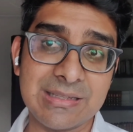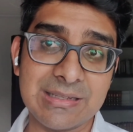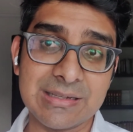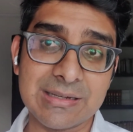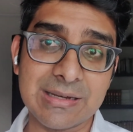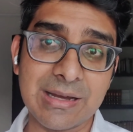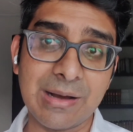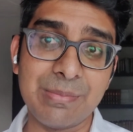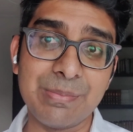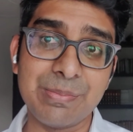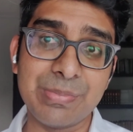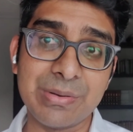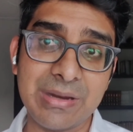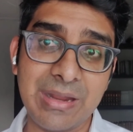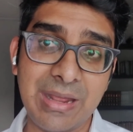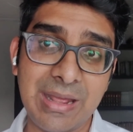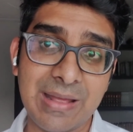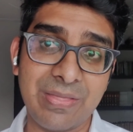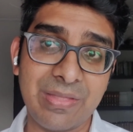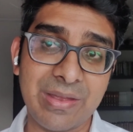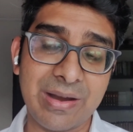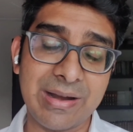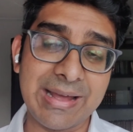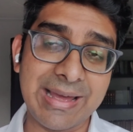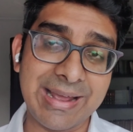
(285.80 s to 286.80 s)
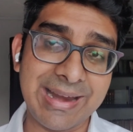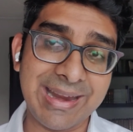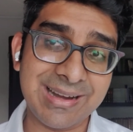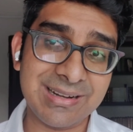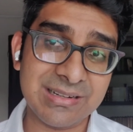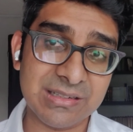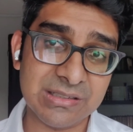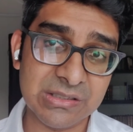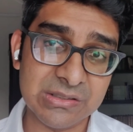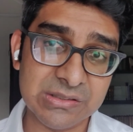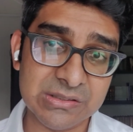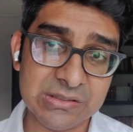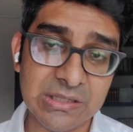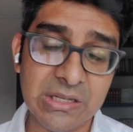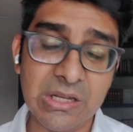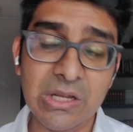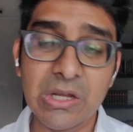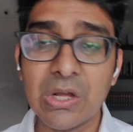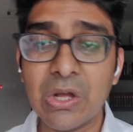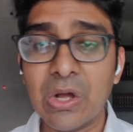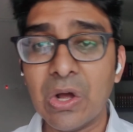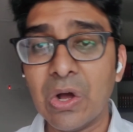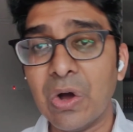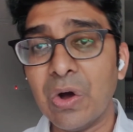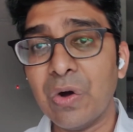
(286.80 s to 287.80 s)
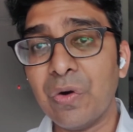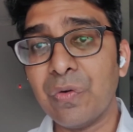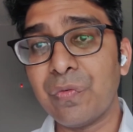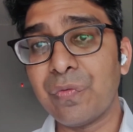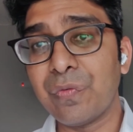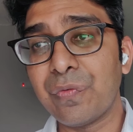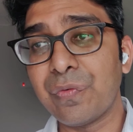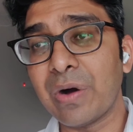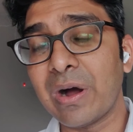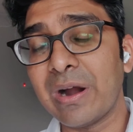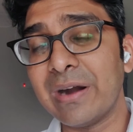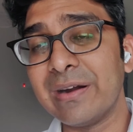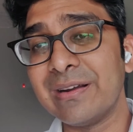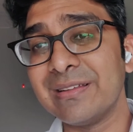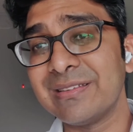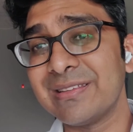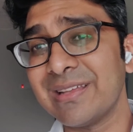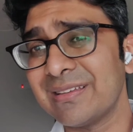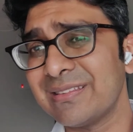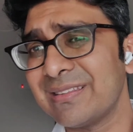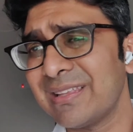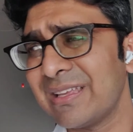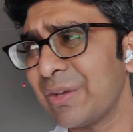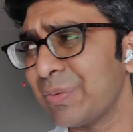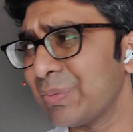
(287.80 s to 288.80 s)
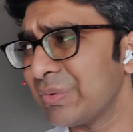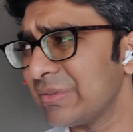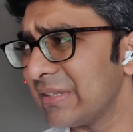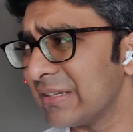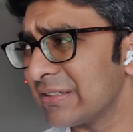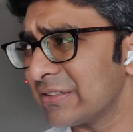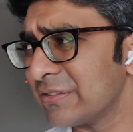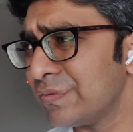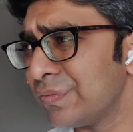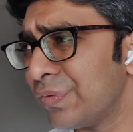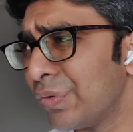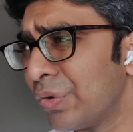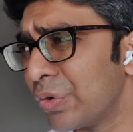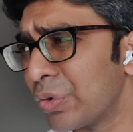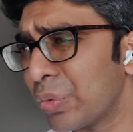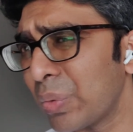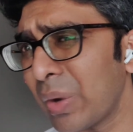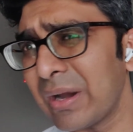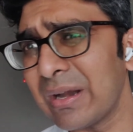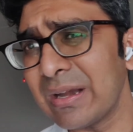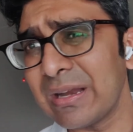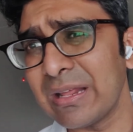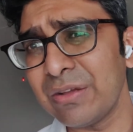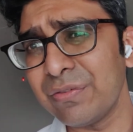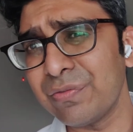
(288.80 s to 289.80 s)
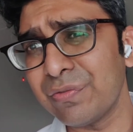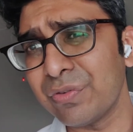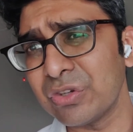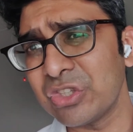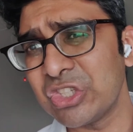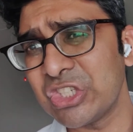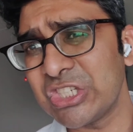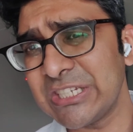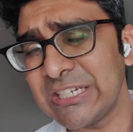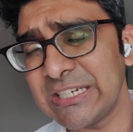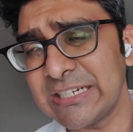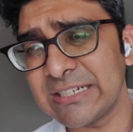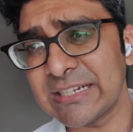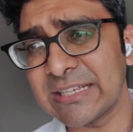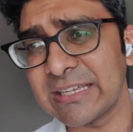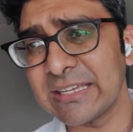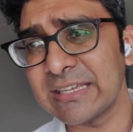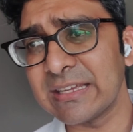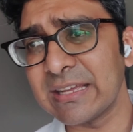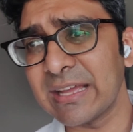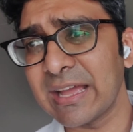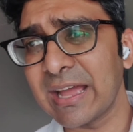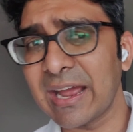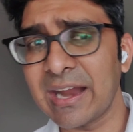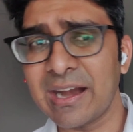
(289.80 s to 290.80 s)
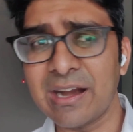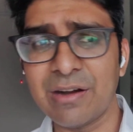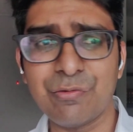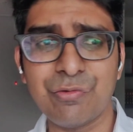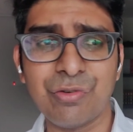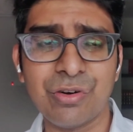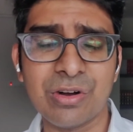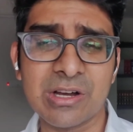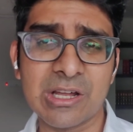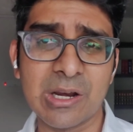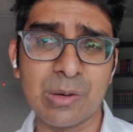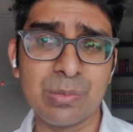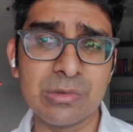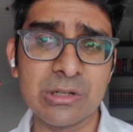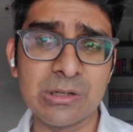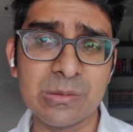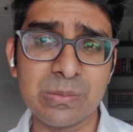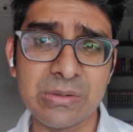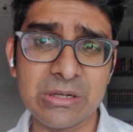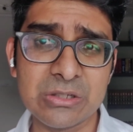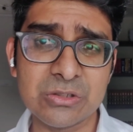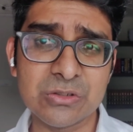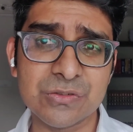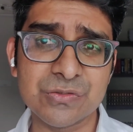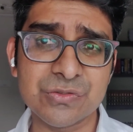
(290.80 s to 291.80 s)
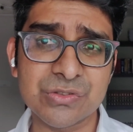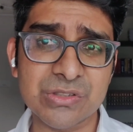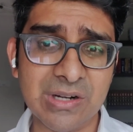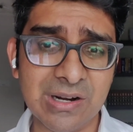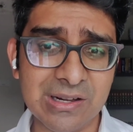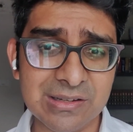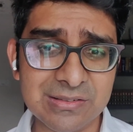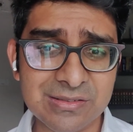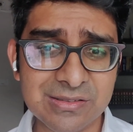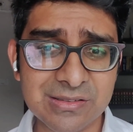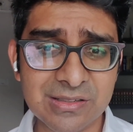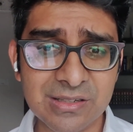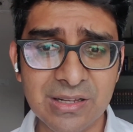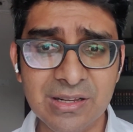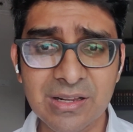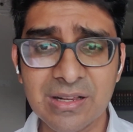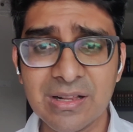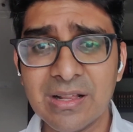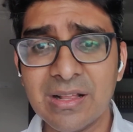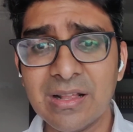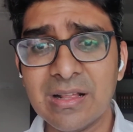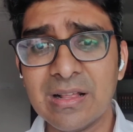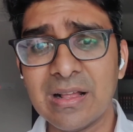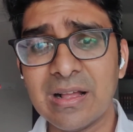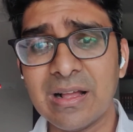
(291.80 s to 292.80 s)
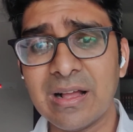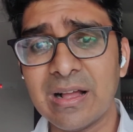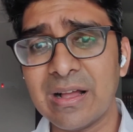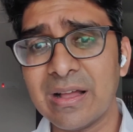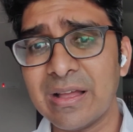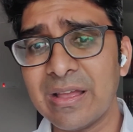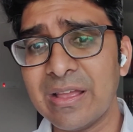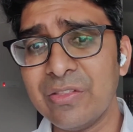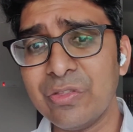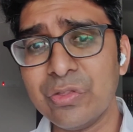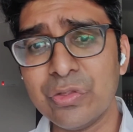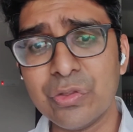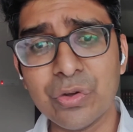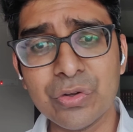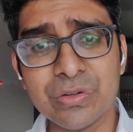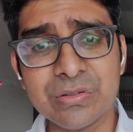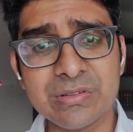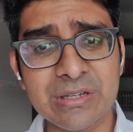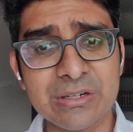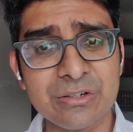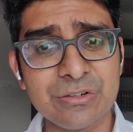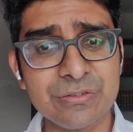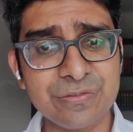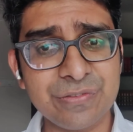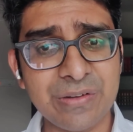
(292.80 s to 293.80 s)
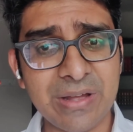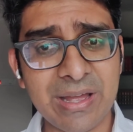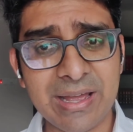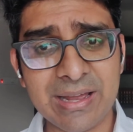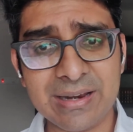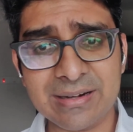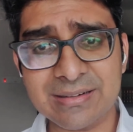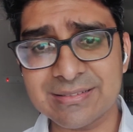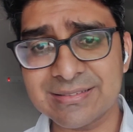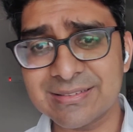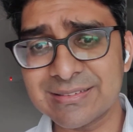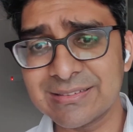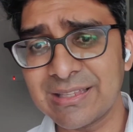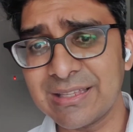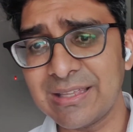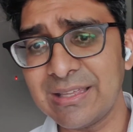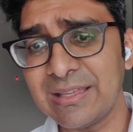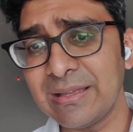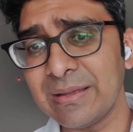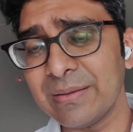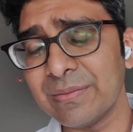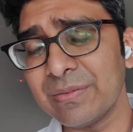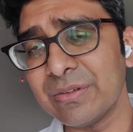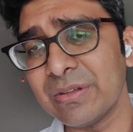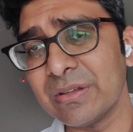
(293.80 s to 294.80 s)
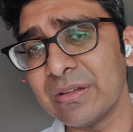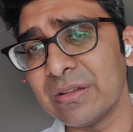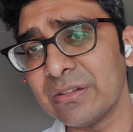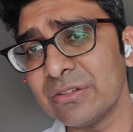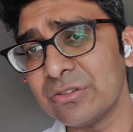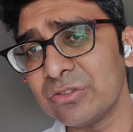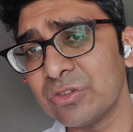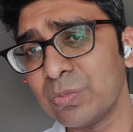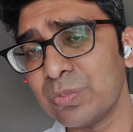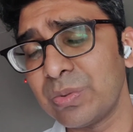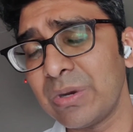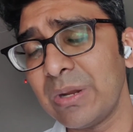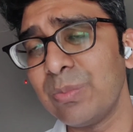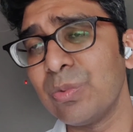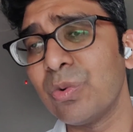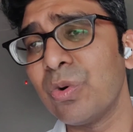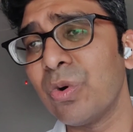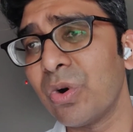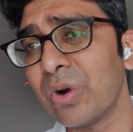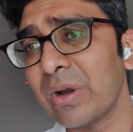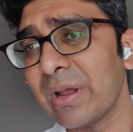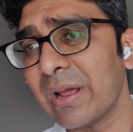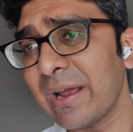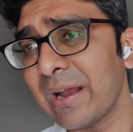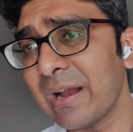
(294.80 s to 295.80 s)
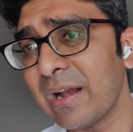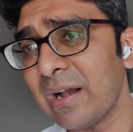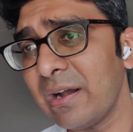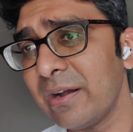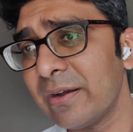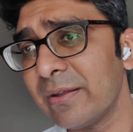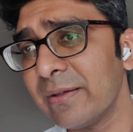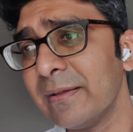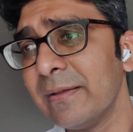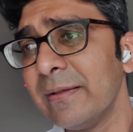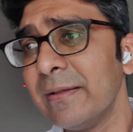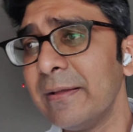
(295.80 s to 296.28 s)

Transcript: company and their directors under, I think it was section 420, for cheating and for criminal breach of trust. In those set of facts, the Supreme Court held